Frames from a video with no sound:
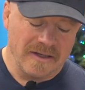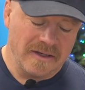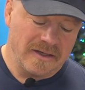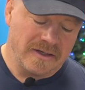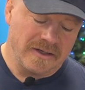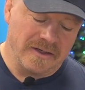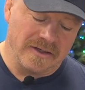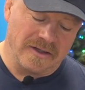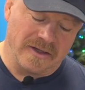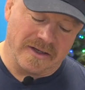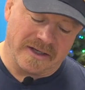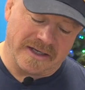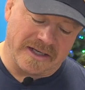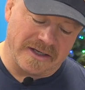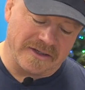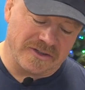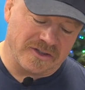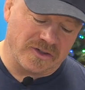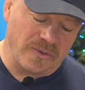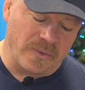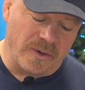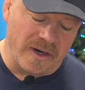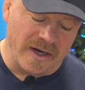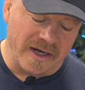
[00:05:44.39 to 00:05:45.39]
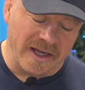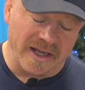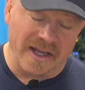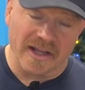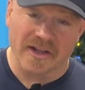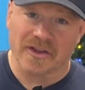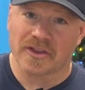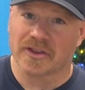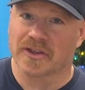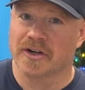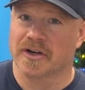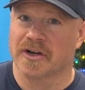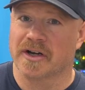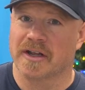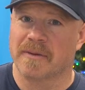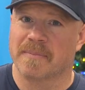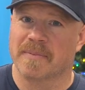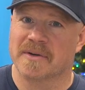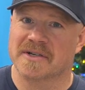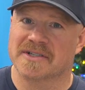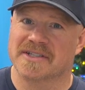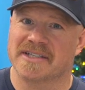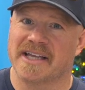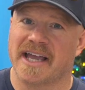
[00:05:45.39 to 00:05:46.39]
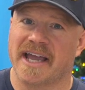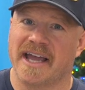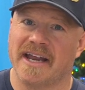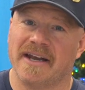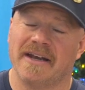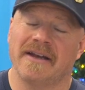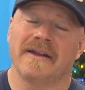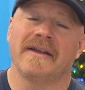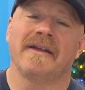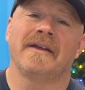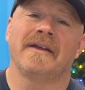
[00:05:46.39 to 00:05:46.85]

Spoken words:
You're looking 20, 30%